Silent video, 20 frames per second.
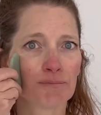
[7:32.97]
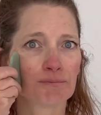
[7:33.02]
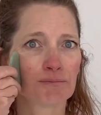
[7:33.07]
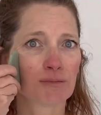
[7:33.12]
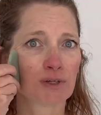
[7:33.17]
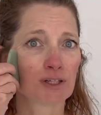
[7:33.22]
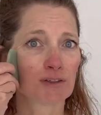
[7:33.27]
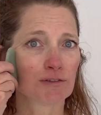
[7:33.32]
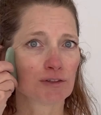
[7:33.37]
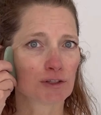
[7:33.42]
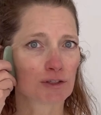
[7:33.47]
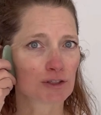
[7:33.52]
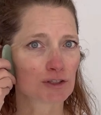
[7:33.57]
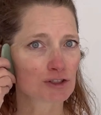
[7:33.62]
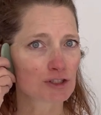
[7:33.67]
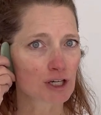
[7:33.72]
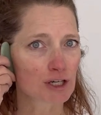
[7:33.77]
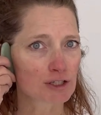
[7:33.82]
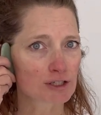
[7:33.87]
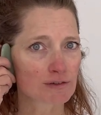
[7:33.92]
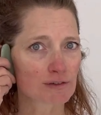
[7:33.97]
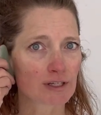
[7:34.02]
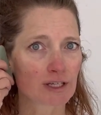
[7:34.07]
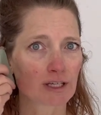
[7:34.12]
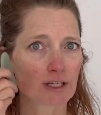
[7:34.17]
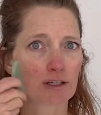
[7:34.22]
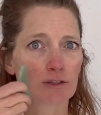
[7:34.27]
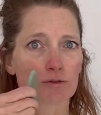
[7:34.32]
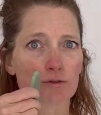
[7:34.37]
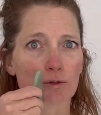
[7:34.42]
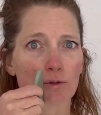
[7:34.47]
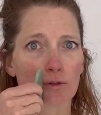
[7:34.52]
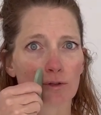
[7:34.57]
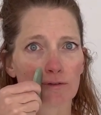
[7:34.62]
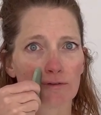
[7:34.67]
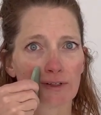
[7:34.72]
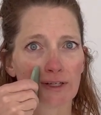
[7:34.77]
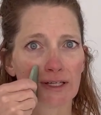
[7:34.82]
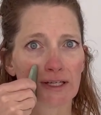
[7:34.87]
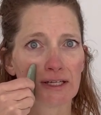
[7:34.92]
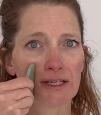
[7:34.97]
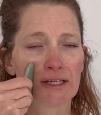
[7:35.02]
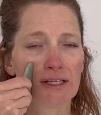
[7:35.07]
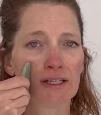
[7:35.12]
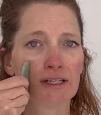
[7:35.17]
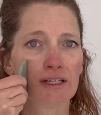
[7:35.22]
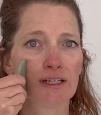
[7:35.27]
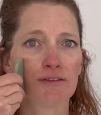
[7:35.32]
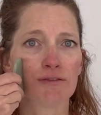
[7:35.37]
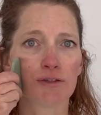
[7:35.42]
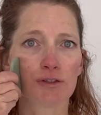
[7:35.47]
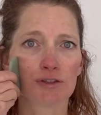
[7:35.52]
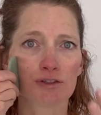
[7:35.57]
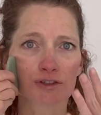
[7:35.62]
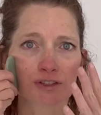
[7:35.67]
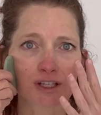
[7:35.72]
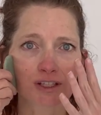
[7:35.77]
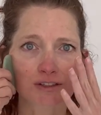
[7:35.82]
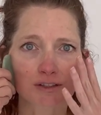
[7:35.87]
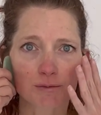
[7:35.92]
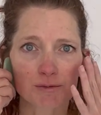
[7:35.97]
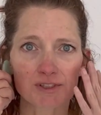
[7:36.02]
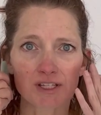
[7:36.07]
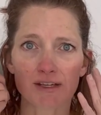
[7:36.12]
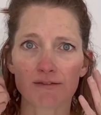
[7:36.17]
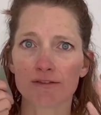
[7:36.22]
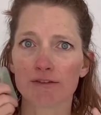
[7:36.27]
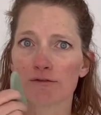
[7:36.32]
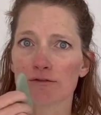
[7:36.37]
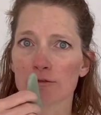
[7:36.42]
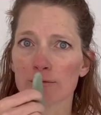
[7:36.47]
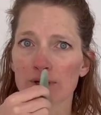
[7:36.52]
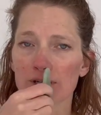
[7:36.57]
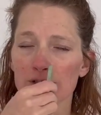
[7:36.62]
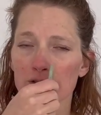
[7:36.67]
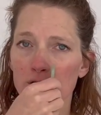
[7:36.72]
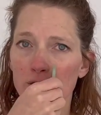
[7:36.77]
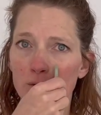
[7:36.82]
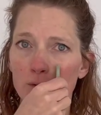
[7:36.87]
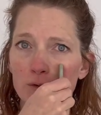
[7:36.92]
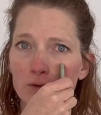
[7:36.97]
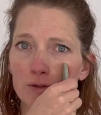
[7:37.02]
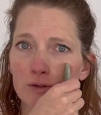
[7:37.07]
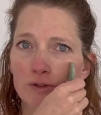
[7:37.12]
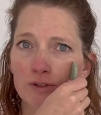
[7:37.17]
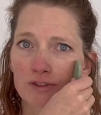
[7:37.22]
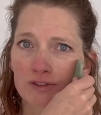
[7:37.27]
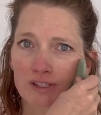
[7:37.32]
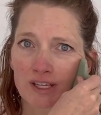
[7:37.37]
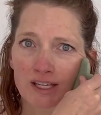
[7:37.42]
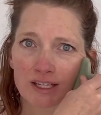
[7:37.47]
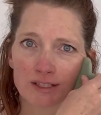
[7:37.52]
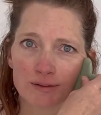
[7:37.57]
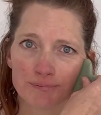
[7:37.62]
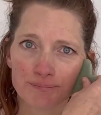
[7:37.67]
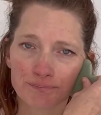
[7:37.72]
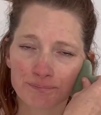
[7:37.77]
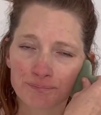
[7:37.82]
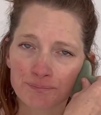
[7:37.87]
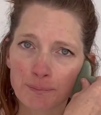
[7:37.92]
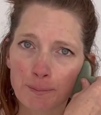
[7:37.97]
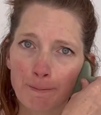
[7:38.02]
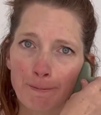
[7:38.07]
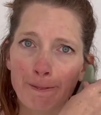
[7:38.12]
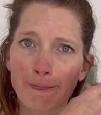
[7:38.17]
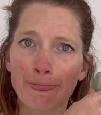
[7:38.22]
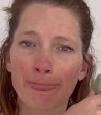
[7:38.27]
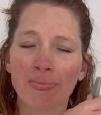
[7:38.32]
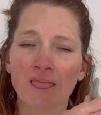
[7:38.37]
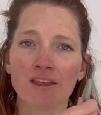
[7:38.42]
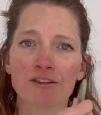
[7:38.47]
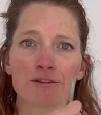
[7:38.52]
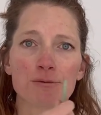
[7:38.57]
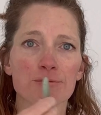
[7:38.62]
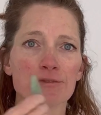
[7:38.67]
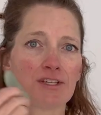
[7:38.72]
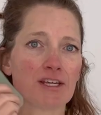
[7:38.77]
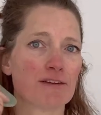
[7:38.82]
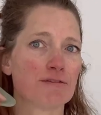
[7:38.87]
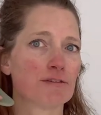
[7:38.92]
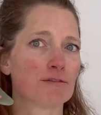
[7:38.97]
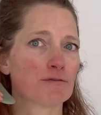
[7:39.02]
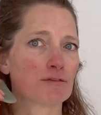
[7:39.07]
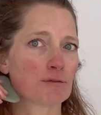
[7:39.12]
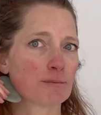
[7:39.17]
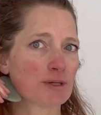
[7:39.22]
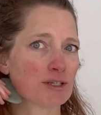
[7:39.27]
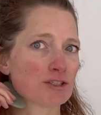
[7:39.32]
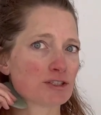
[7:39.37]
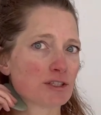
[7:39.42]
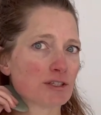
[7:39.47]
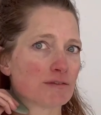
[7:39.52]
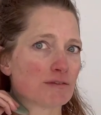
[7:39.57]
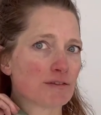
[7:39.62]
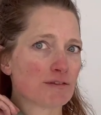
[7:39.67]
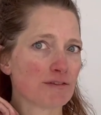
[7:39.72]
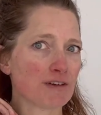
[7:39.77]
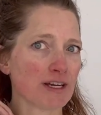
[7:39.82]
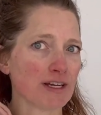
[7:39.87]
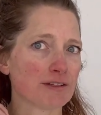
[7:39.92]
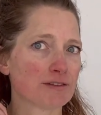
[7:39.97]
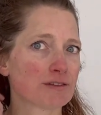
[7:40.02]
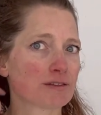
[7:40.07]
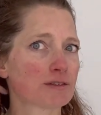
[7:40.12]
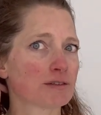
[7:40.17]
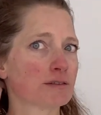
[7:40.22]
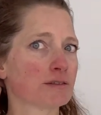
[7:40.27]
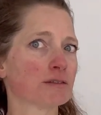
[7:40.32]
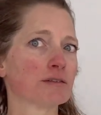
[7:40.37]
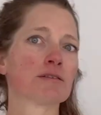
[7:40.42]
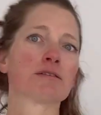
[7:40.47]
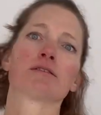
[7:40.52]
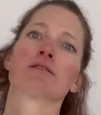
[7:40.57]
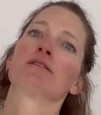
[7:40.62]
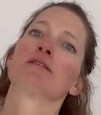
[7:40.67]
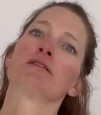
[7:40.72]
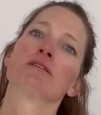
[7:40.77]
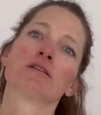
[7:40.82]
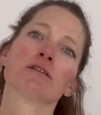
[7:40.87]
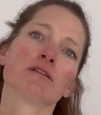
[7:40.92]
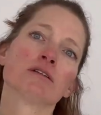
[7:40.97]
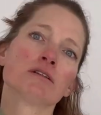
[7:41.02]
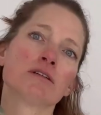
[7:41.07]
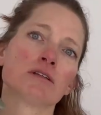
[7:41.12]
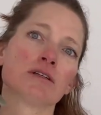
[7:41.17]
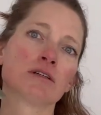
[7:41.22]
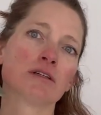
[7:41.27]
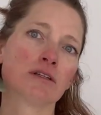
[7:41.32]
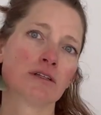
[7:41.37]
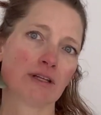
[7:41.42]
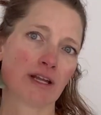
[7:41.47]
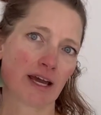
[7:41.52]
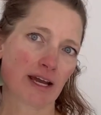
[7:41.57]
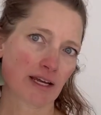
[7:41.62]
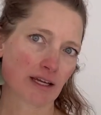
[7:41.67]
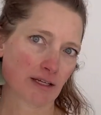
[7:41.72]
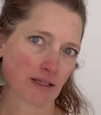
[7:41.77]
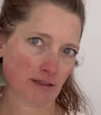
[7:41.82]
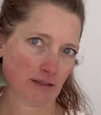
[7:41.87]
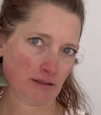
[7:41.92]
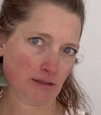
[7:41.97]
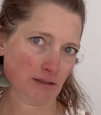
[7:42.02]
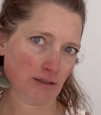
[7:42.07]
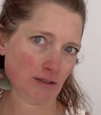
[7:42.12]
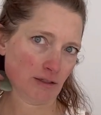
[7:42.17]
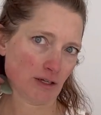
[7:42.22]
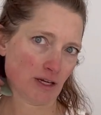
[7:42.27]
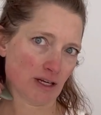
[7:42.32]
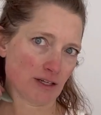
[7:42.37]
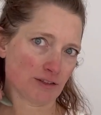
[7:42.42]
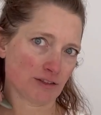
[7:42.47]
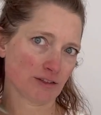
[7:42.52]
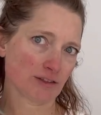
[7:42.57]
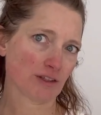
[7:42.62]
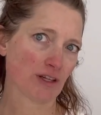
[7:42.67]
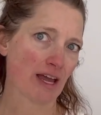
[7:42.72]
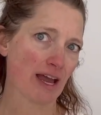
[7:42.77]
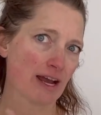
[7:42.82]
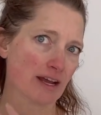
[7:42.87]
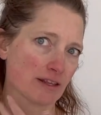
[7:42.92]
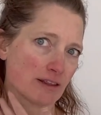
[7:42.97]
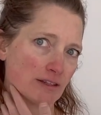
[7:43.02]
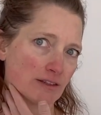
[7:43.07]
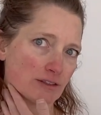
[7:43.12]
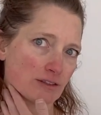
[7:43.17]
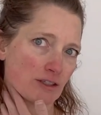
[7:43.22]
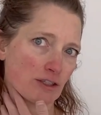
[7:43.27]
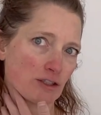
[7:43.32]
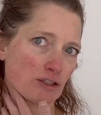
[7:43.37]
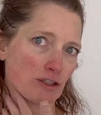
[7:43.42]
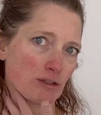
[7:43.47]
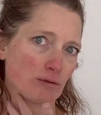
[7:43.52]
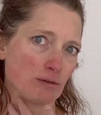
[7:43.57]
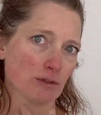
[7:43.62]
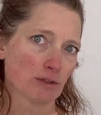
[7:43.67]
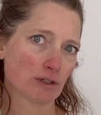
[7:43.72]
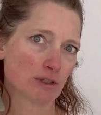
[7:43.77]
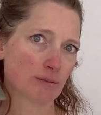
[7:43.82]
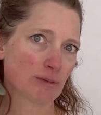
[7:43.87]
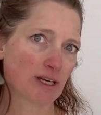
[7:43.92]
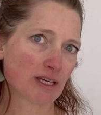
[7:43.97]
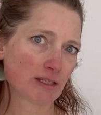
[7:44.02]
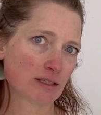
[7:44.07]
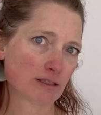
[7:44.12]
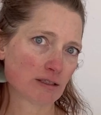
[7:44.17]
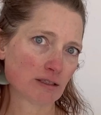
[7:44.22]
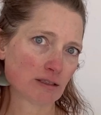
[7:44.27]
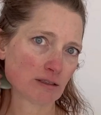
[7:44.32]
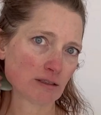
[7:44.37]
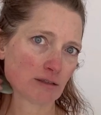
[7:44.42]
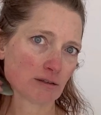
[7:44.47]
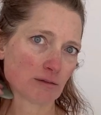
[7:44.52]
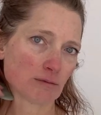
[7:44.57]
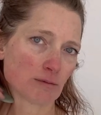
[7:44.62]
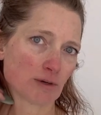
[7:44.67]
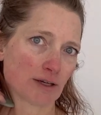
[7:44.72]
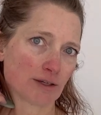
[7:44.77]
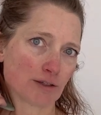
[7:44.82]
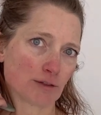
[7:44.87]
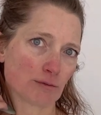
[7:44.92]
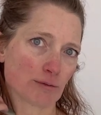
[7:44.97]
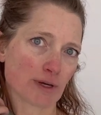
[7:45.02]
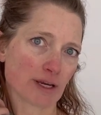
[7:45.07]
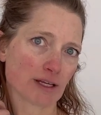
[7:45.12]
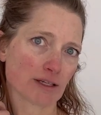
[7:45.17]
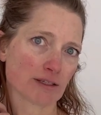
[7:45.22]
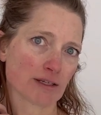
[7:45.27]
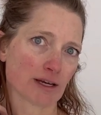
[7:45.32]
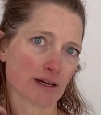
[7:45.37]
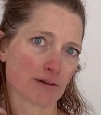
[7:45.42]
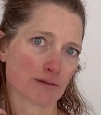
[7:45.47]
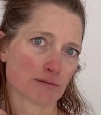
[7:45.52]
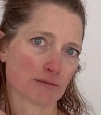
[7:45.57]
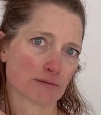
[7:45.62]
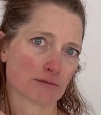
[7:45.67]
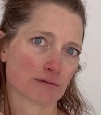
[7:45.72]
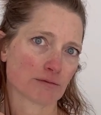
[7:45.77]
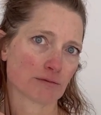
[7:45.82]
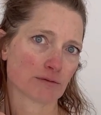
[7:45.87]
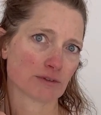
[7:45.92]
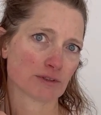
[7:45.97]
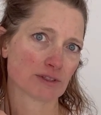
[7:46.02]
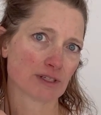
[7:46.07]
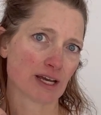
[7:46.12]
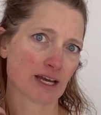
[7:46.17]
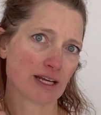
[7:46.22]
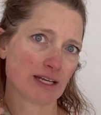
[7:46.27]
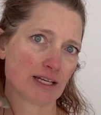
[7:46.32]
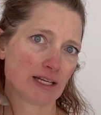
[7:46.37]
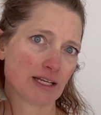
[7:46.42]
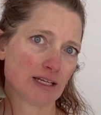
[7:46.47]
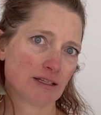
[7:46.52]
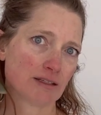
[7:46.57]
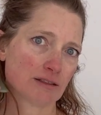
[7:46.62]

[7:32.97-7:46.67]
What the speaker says: but if you're in charge of it and control of it, if you just get some safe information going through the skin, some safe information of the face. Neck, you can kind of slack this tissue a little bit while you rake down. Tiny,